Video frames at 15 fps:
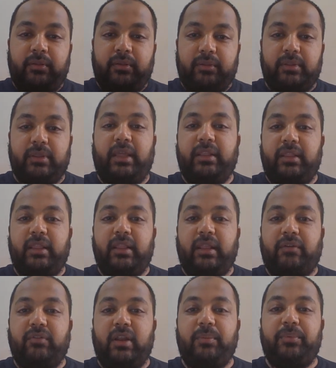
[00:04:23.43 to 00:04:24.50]
Then
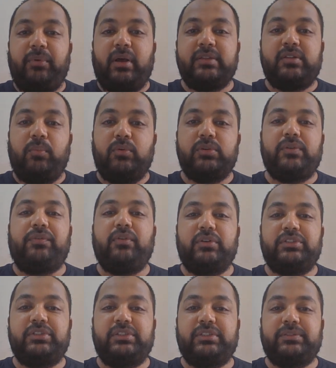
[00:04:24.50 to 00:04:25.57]
that will help you answer most of the
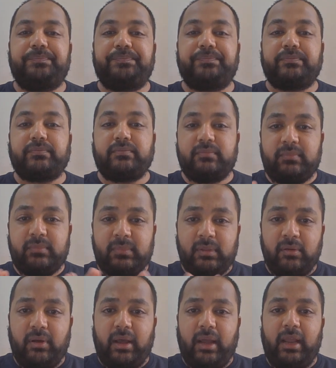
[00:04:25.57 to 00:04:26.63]
questions.
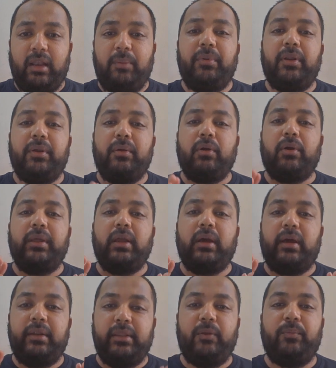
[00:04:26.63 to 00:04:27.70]
I'll be recording
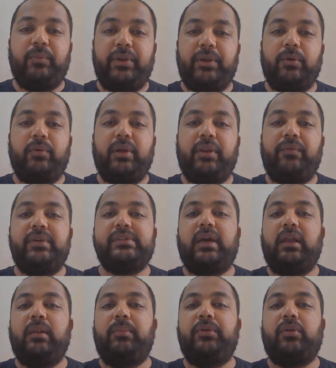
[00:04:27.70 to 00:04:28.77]
another video in which
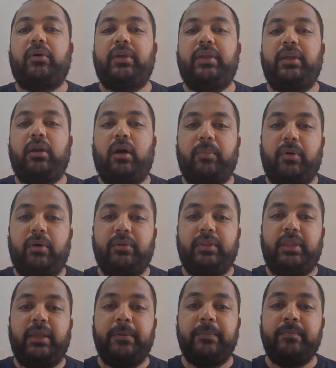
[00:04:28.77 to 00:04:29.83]
I'll be talking about
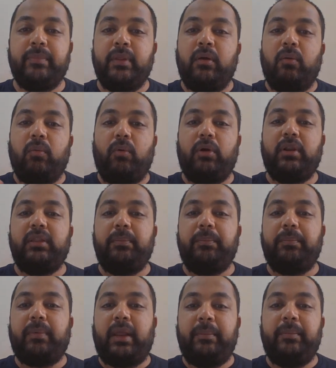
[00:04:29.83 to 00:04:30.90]
what are the
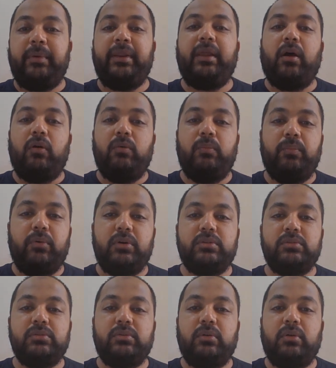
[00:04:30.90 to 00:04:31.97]
primary
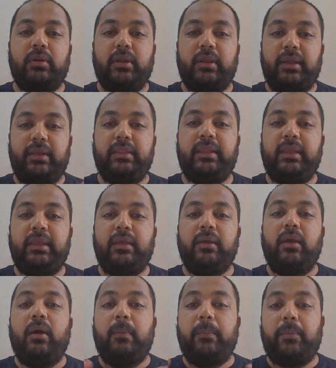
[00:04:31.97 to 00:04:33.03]
outputs in the
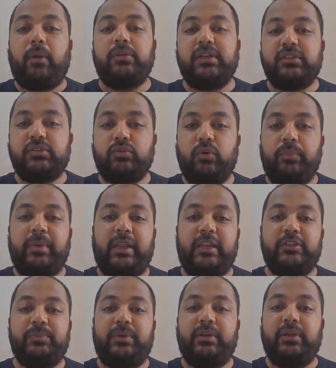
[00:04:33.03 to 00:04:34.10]
project scope
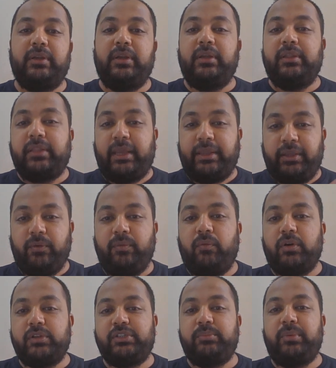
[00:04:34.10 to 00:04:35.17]
management. Thank you for
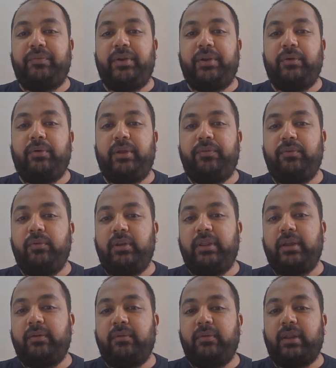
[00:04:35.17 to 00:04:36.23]
watching my video. If you
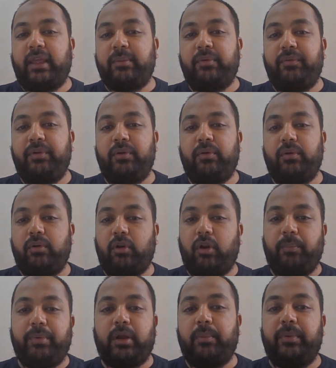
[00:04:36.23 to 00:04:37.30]
like my video,
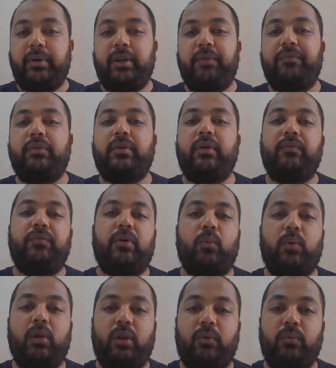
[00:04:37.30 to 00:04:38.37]
drop a comment. If you're looking for
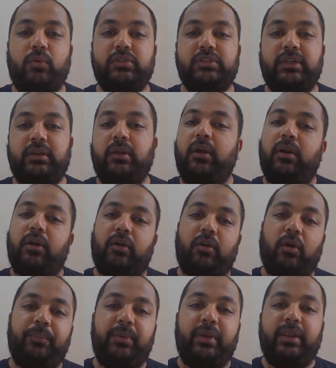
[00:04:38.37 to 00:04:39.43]
one-on-one coaching,
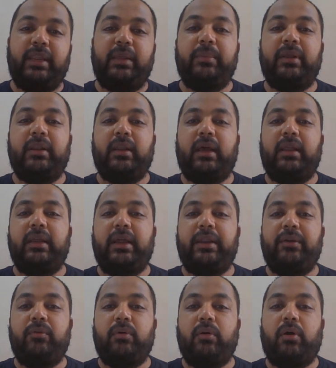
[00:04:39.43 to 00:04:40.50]
drop me an email. I'll guide
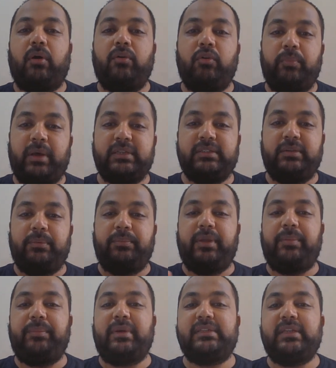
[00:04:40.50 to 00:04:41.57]
you on how to pass
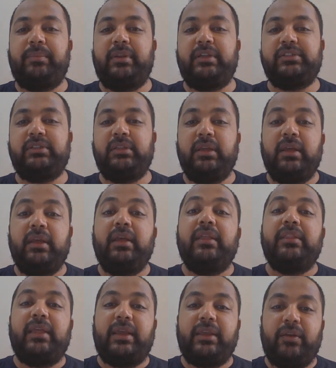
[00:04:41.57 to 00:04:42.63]
PMP examination.
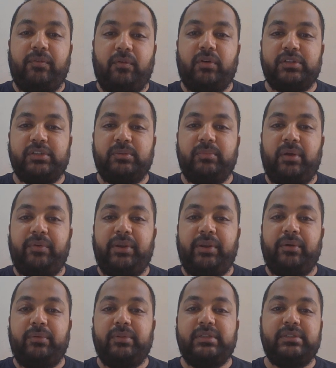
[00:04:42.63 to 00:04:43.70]
Thank you for watching my
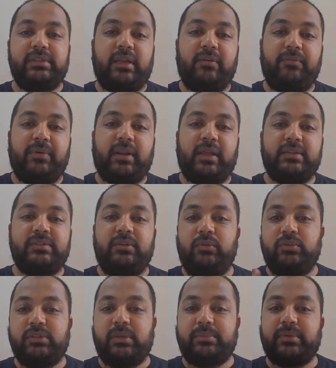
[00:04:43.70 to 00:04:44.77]
video. This is arham.faraaz.
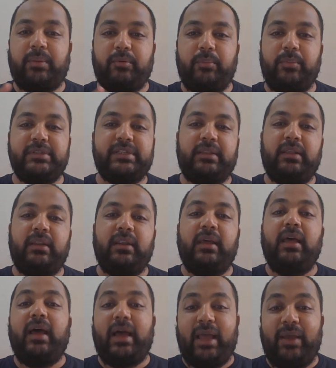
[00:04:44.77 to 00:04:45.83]
Do subscribe to my channel.
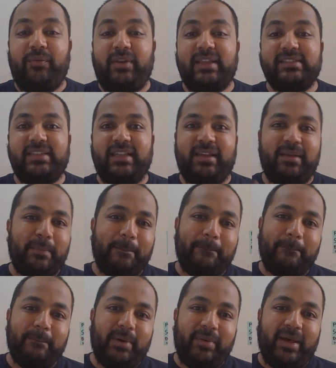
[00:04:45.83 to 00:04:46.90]
Have a nice day.
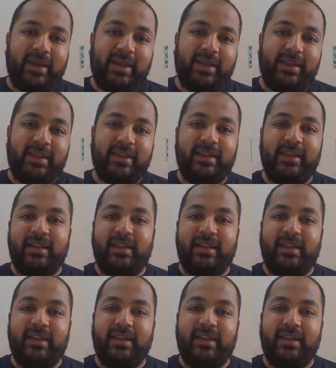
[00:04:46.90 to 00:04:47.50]
Bye bye.